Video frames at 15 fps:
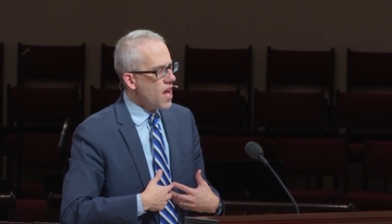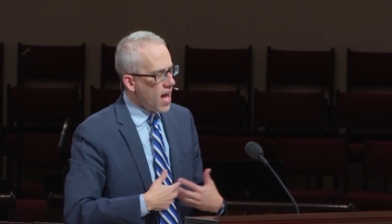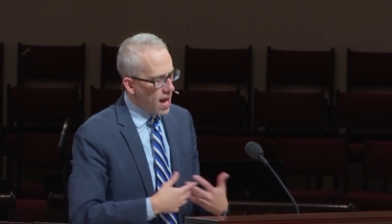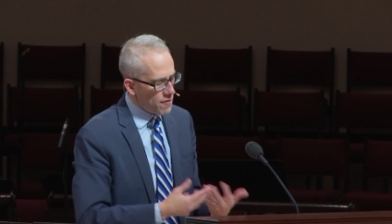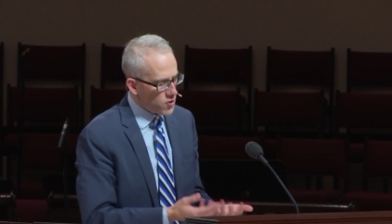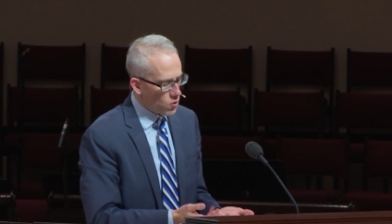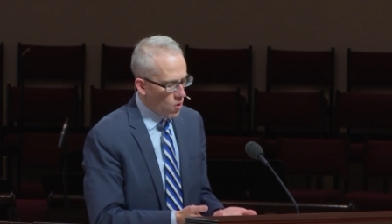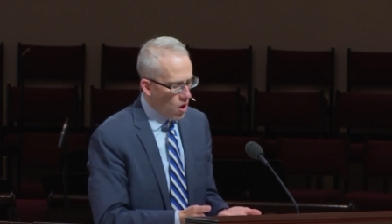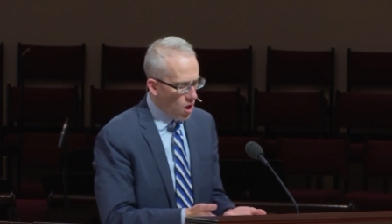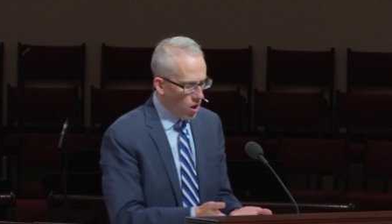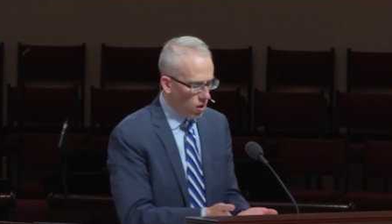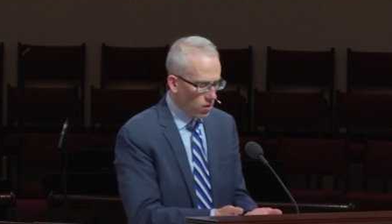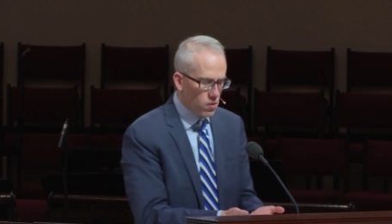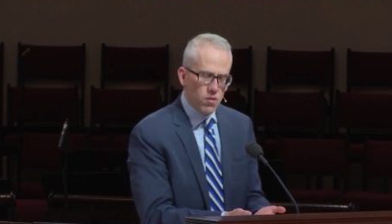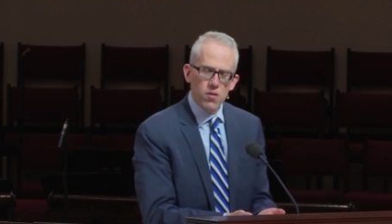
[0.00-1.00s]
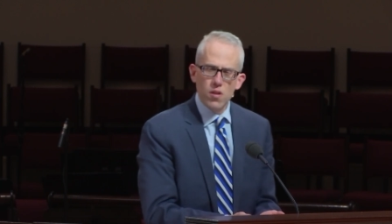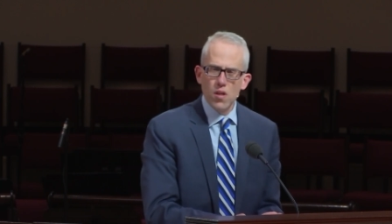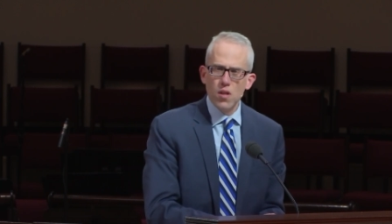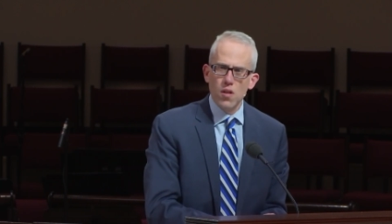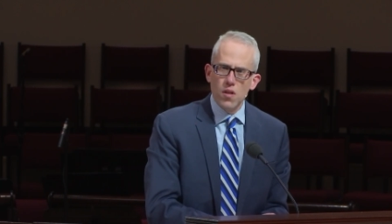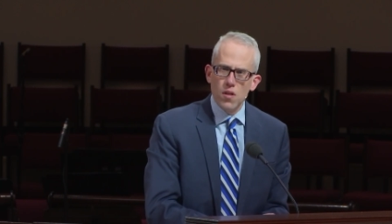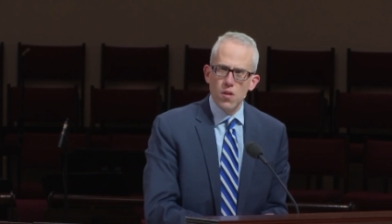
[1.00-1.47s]
After all,
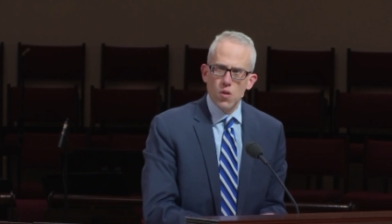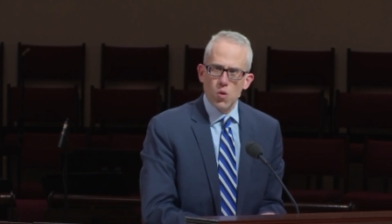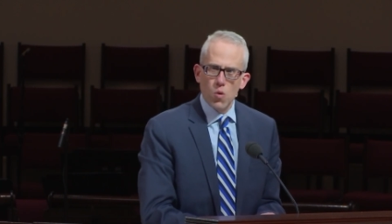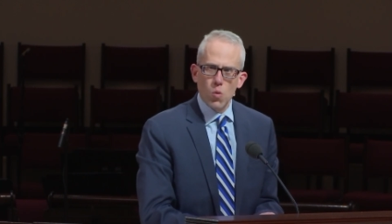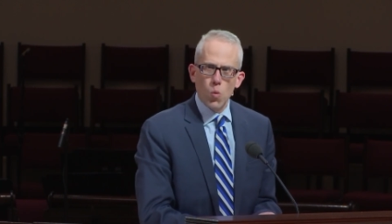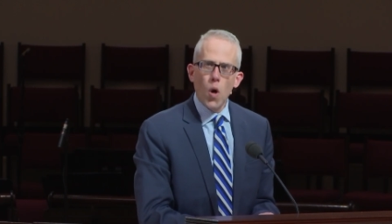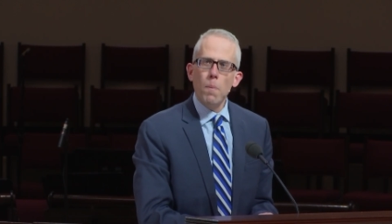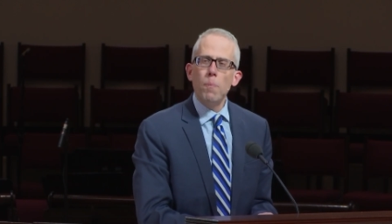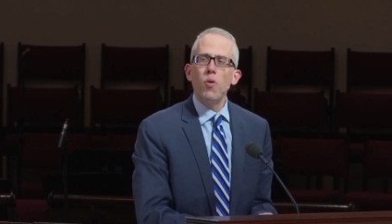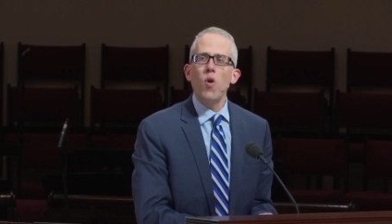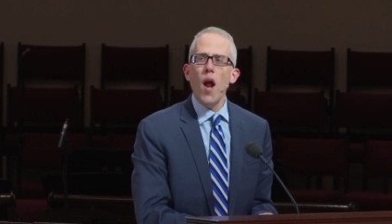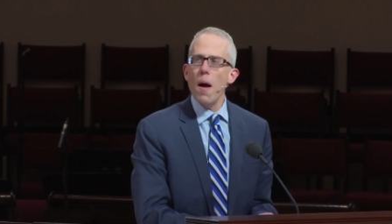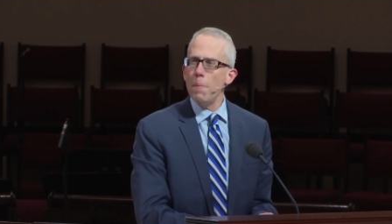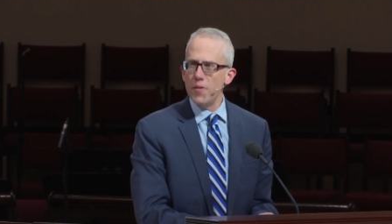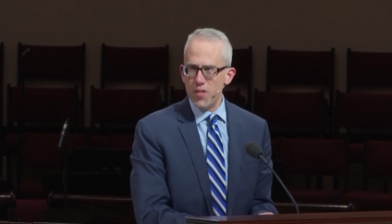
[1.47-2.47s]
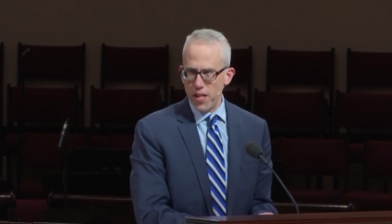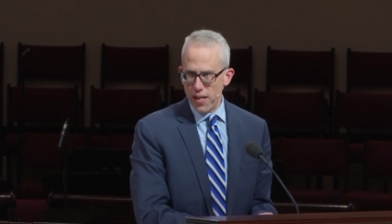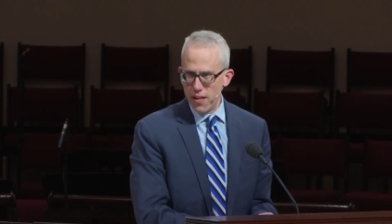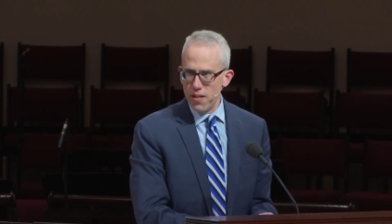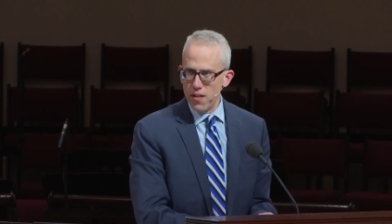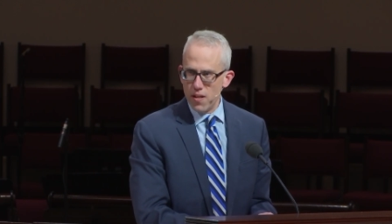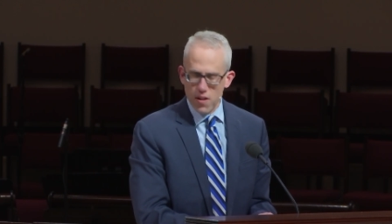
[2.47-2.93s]
what
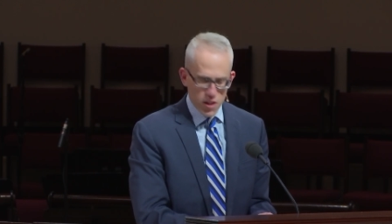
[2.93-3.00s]
prompted